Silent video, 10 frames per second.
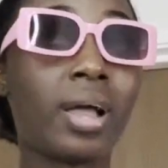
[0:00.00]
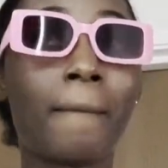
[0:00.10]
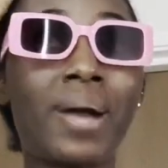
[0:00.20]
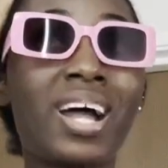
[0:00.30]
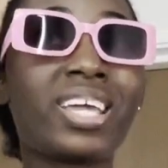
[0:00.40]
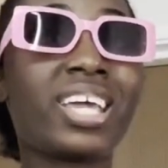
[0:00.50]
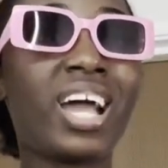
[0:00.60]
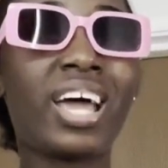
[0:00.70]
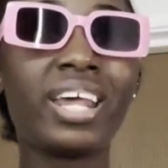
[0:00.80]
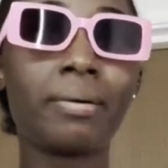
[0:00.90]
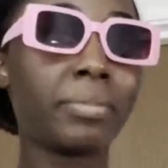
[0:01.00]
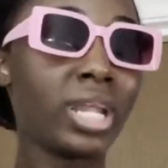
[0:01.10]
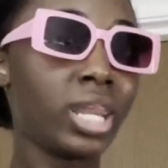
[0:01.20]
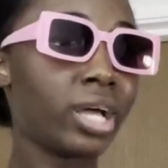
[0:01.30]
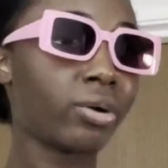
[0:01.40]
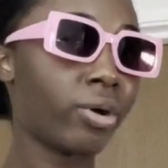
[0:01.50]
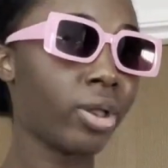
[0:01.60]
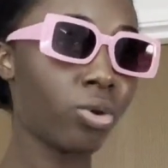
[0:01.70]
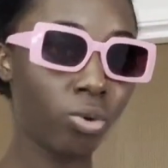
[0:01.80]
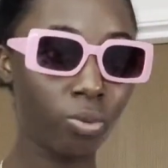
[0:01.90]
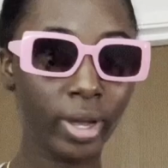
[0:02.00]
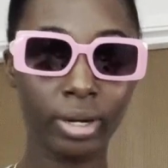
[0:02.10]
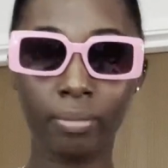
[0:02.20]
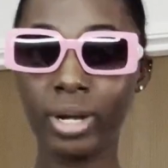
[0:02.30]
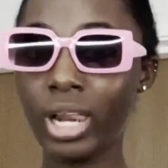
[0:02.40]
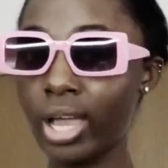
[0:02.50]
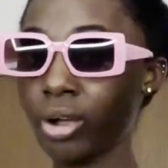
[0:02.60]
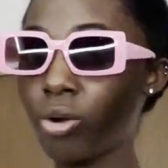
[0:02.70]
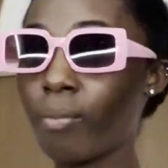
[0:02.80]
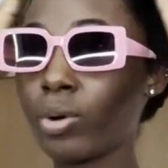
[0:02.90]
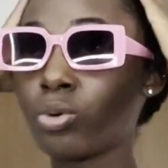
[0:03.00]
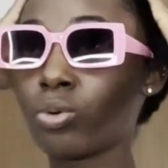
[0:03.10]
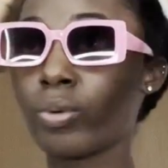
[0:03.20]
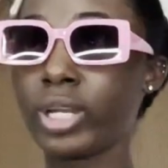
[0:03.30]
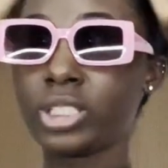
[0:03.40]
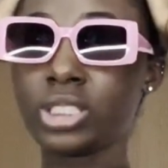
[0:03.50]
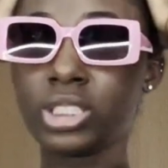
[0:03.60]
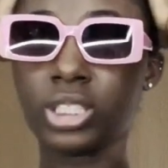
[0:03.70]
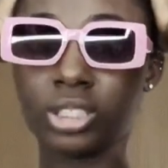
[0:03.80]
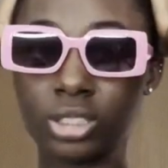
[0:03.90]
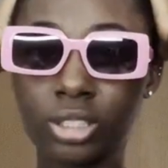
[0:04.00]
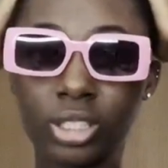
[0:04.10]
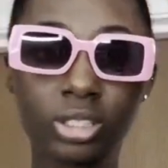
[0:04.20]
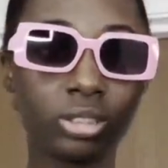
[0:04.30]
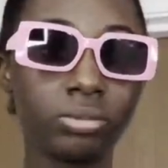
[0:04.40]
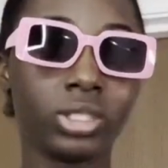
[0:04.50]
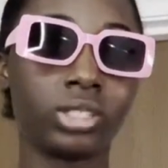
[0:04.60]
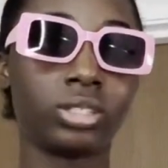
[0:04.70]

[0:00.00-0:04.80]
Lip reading: But yeah, I don't like how it look when I don't like how it look when it stays so, you see me?